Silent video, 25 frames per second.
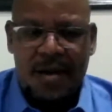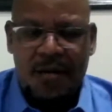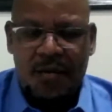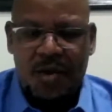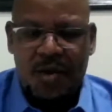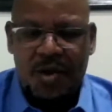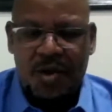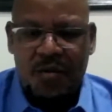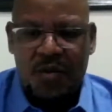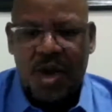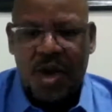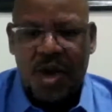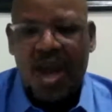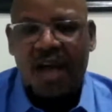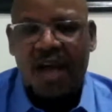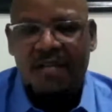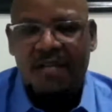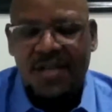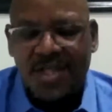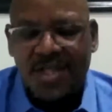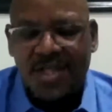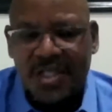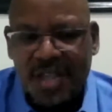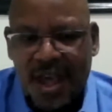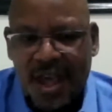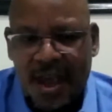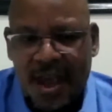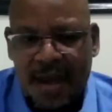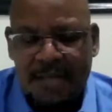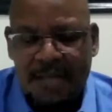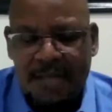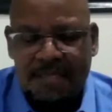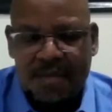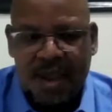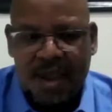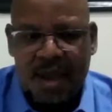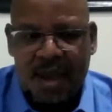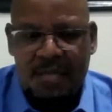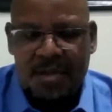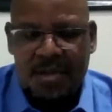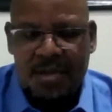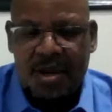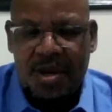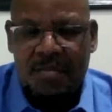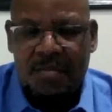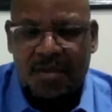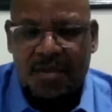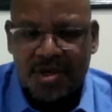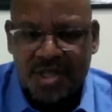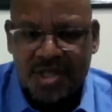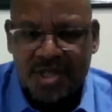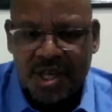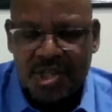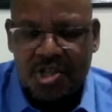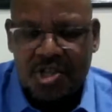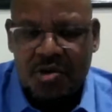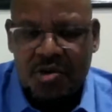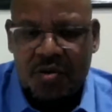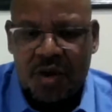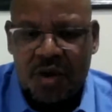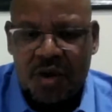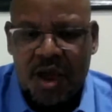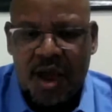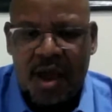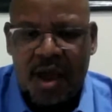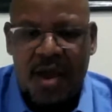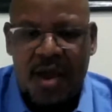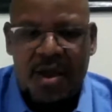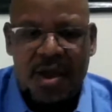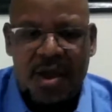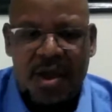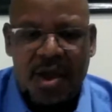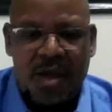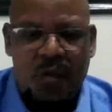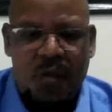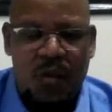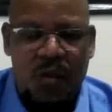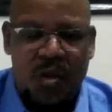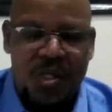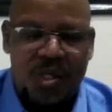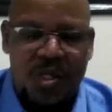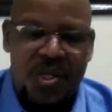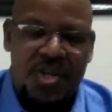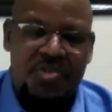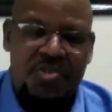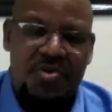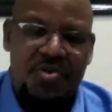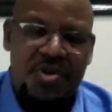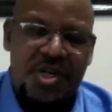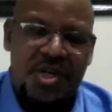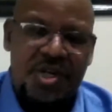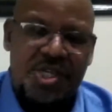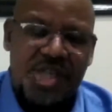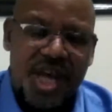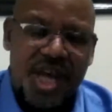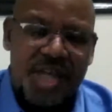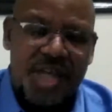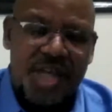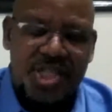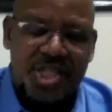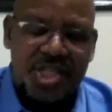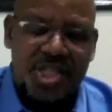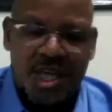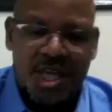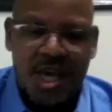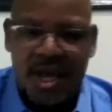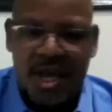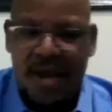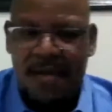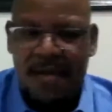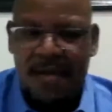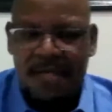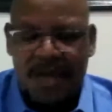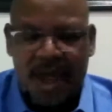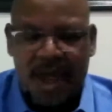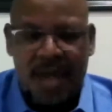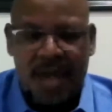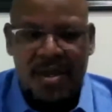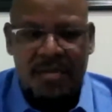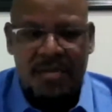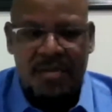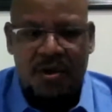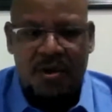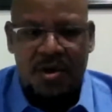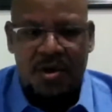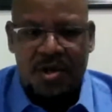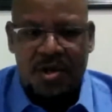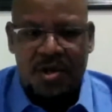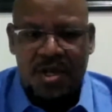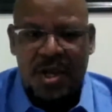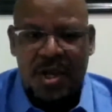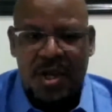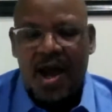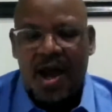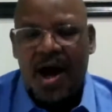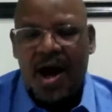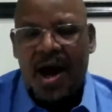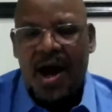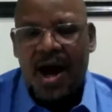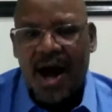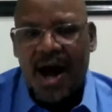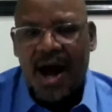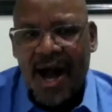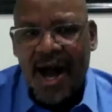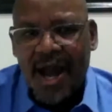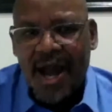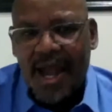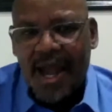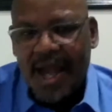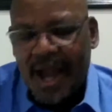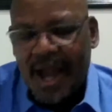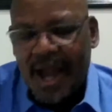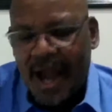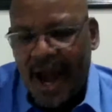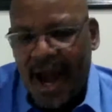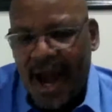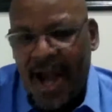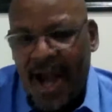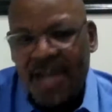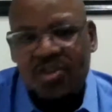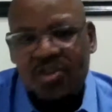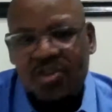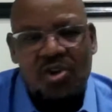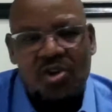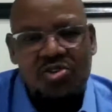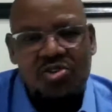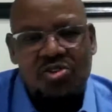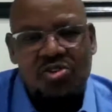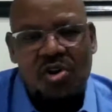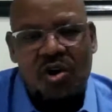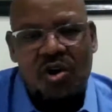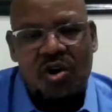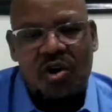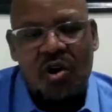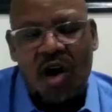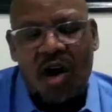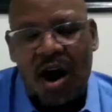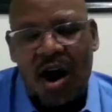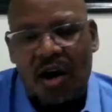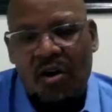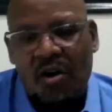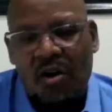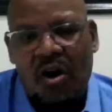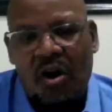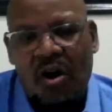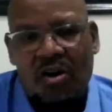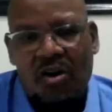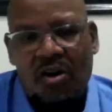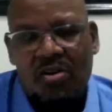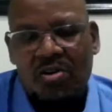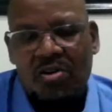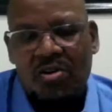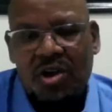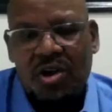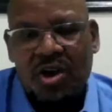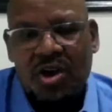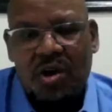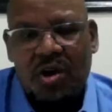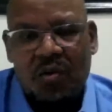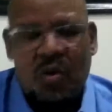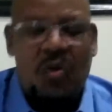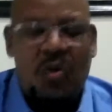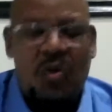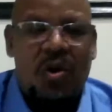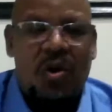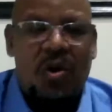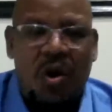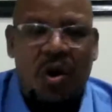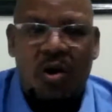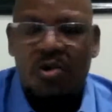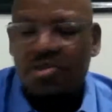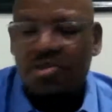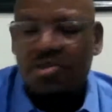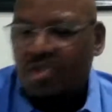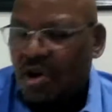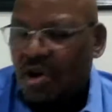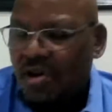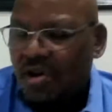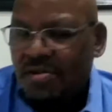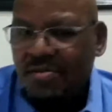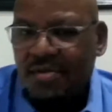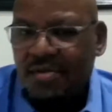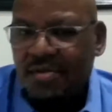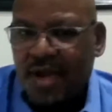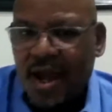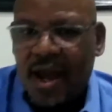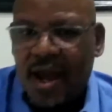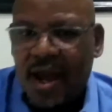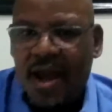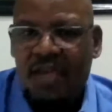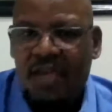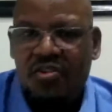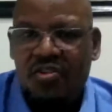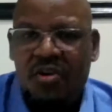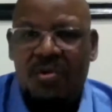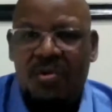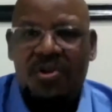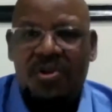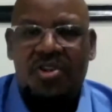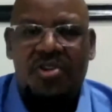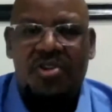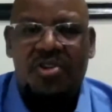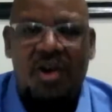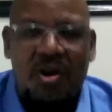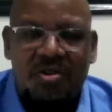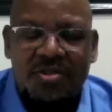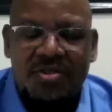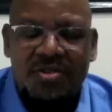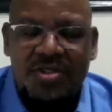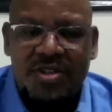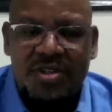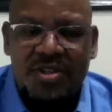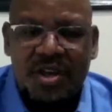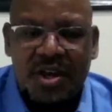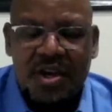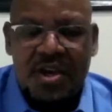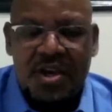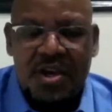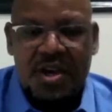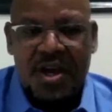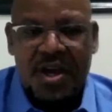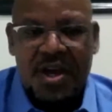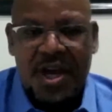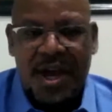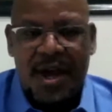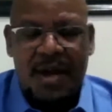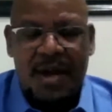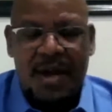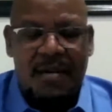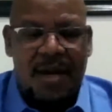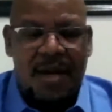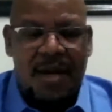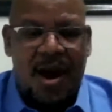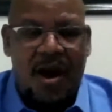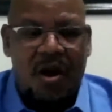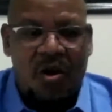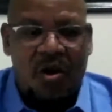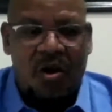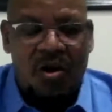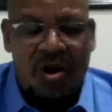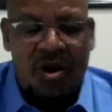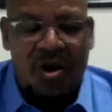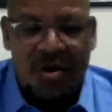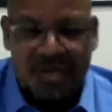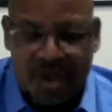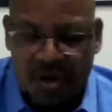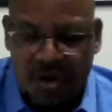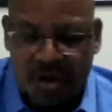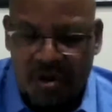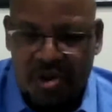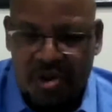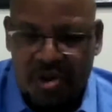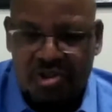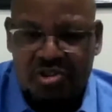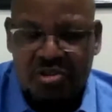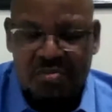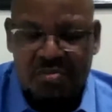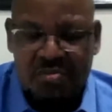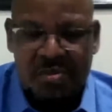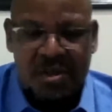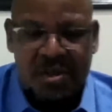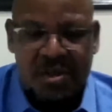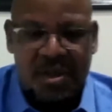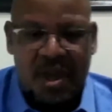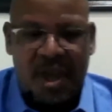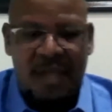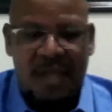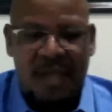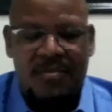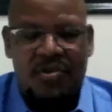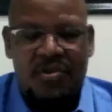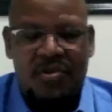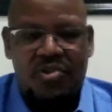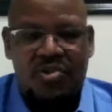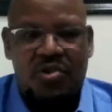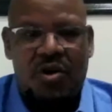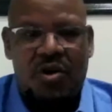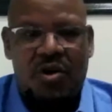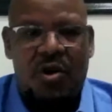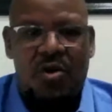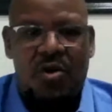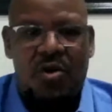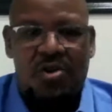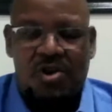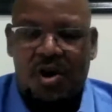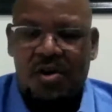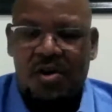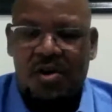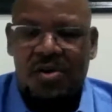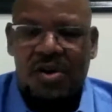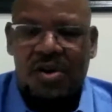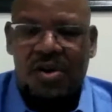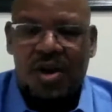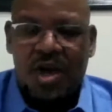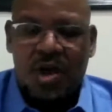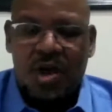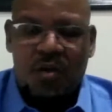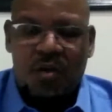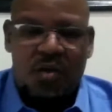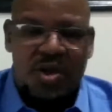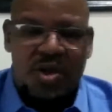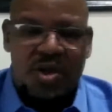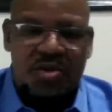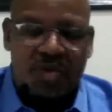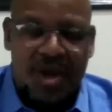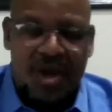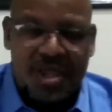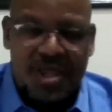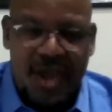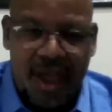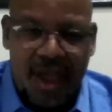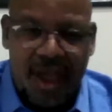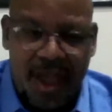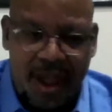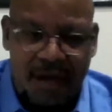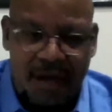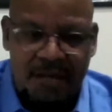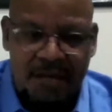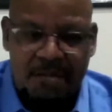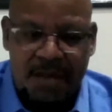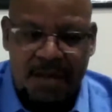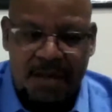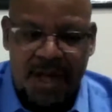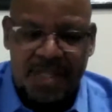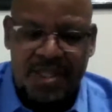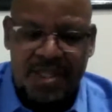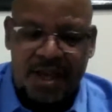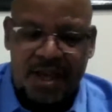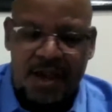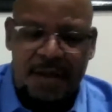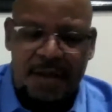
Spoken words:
We haven't been in a position where we needed to retrench anybody. I don't know how long we will hold on. Nobody knows how long they're going to be able to hold on with what they have. But